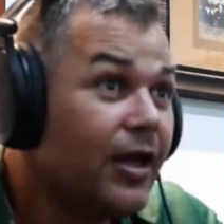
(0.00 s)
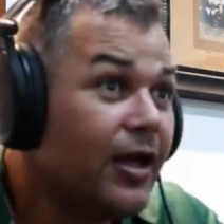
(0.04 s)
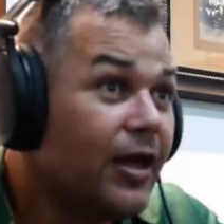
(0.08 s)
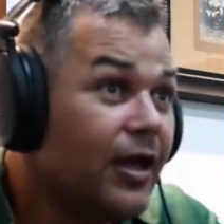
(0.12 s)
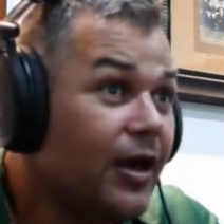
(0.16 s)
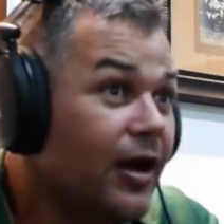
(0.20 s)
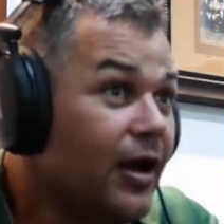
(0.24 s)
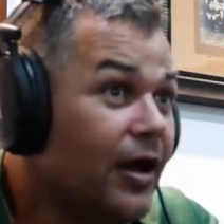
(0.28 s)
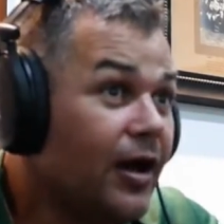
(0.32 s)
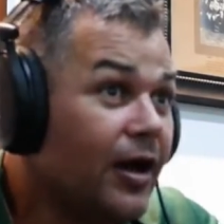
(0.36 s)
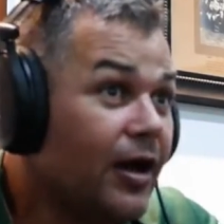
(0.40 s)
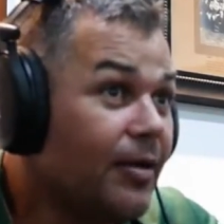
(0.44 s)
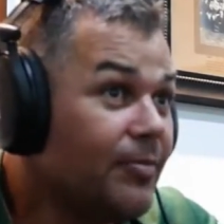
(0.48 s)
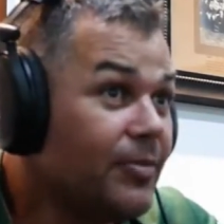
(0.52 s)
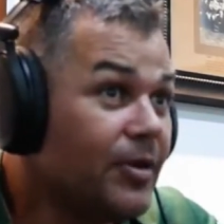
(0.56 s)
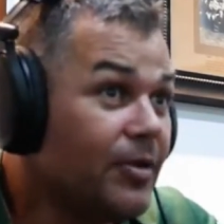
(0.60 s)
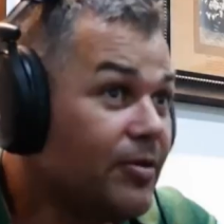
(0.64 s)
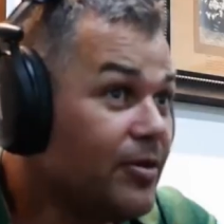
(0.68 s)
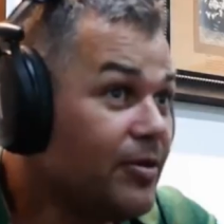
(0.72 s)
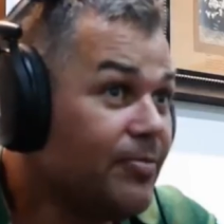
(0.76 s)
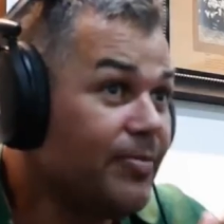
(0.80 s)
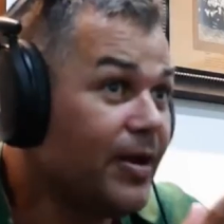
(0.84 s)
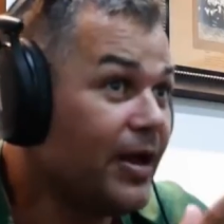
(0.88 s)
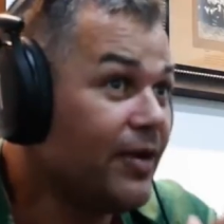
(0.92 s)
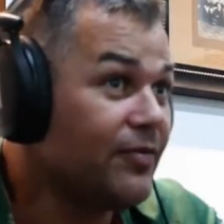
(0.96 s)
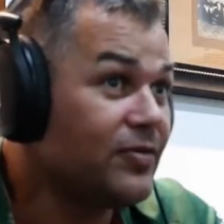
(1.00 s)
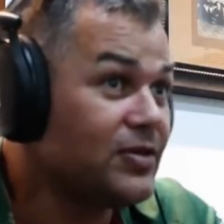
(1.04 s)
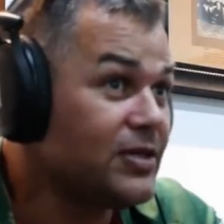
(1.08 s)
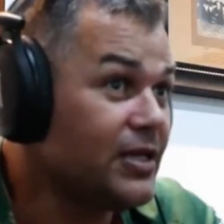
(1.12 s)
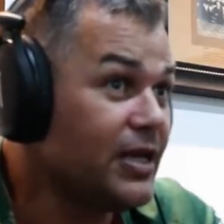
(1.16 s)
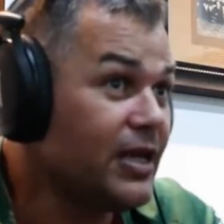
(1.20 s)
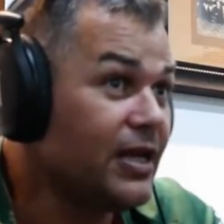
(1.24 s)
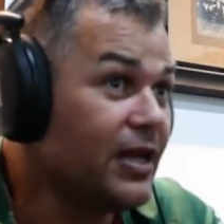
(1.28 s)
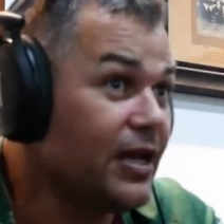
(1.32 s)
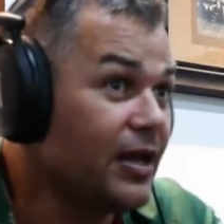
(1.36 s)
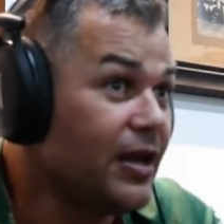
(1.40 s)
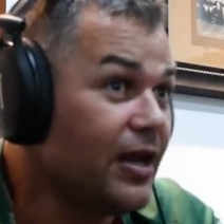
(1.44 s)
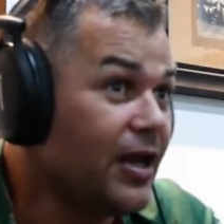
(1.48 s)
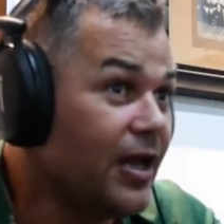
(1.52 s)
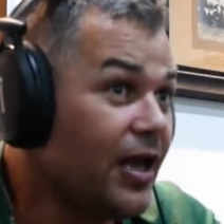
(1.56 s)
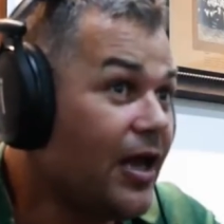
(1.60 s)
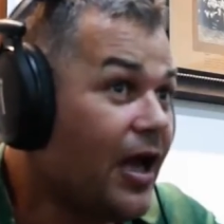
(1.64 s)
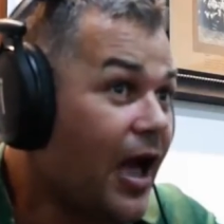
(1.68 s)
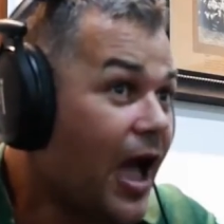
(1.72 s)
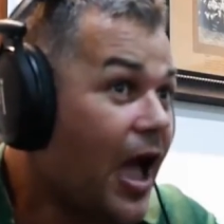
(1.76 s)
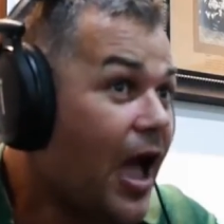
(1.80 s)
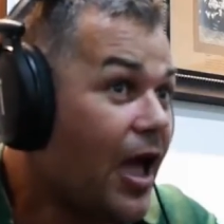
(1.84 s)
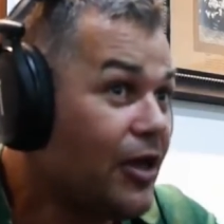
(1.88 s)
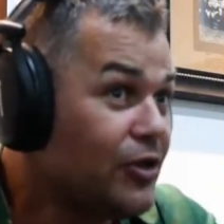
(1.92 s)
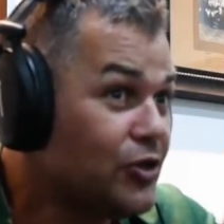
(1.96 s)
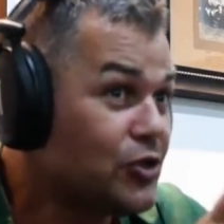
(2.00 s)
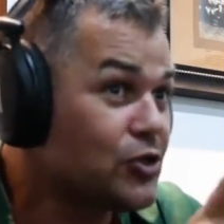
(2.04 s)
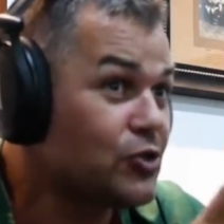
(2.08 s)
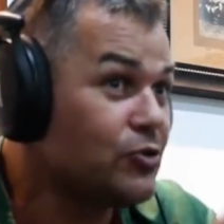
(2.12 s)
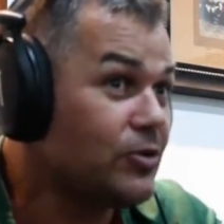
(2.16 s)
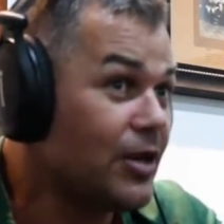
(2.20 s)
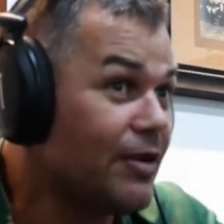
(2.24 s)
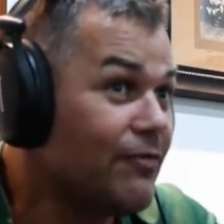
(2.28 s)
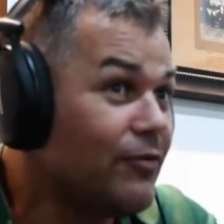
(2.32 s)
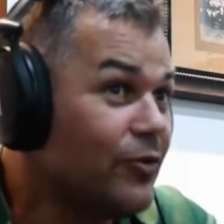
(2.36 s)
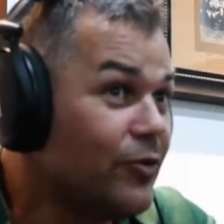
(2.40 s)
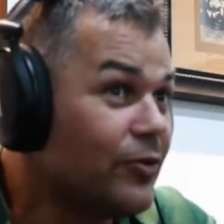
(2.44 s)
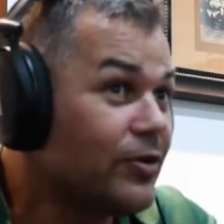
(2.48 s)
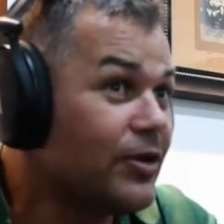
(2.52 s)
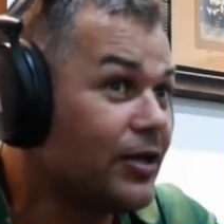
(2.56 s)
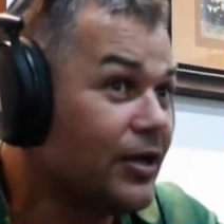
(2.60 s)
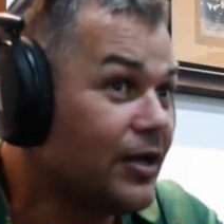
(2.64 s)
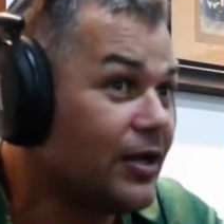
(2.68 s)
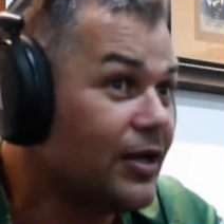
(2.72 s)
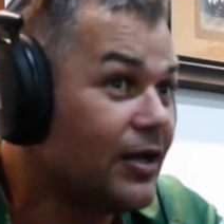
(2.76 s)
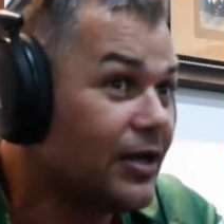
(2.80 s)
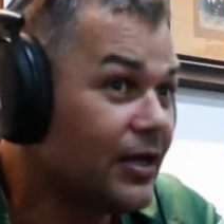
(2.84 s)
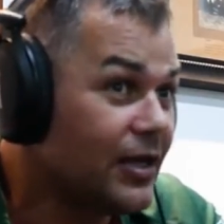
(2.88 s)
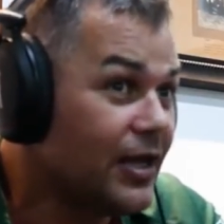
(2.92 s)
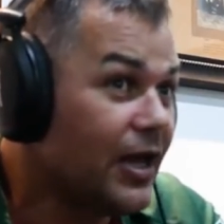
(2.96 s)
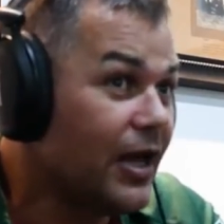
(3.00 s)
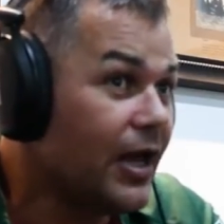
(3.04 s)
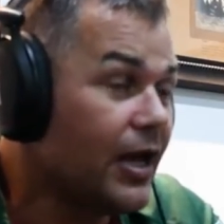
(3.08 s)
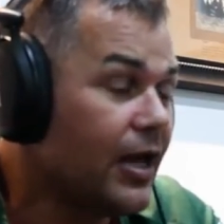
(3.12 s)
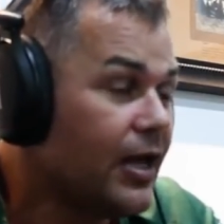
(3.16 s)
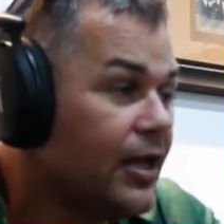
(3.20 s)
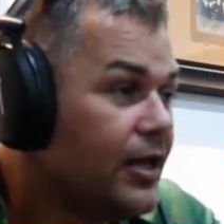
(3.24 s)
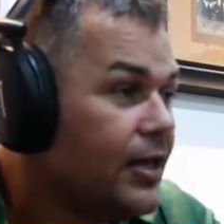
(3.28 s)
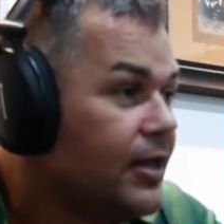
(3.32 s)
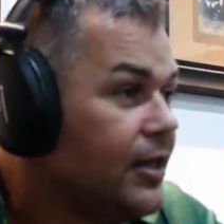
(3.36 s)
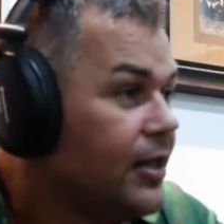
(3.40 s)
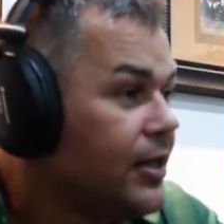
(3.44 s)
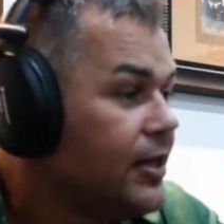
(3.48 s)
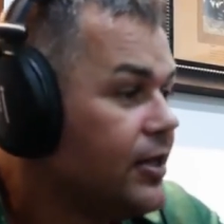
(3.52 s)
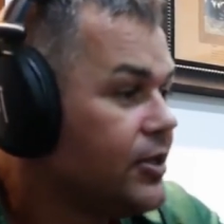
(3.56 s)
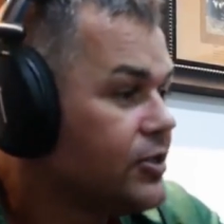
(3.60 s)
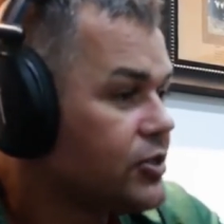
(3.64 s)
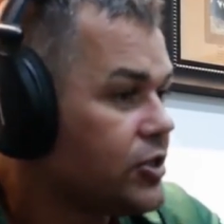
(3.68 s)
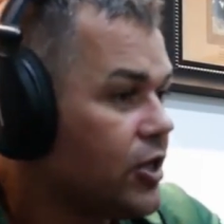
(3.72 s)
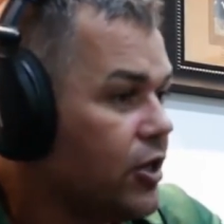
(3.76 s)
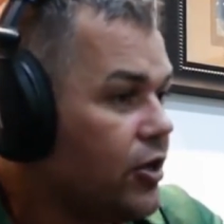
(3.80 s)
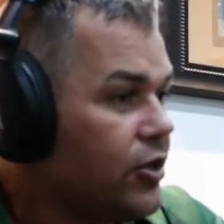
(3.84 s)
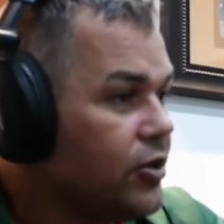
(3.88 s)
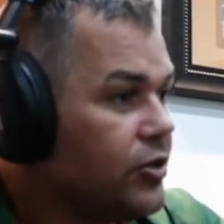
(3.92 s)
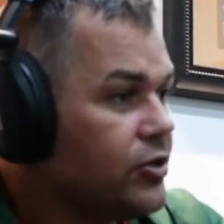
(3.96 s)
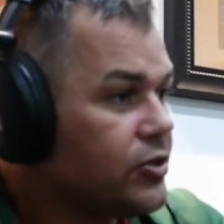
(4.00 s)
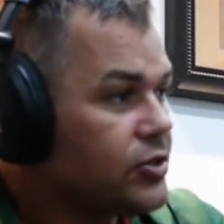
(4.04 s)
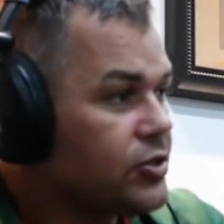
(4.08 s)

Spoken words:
You may have seen it. Yeah, you should have a look vaguely, at it. Yeah. You know what I mean?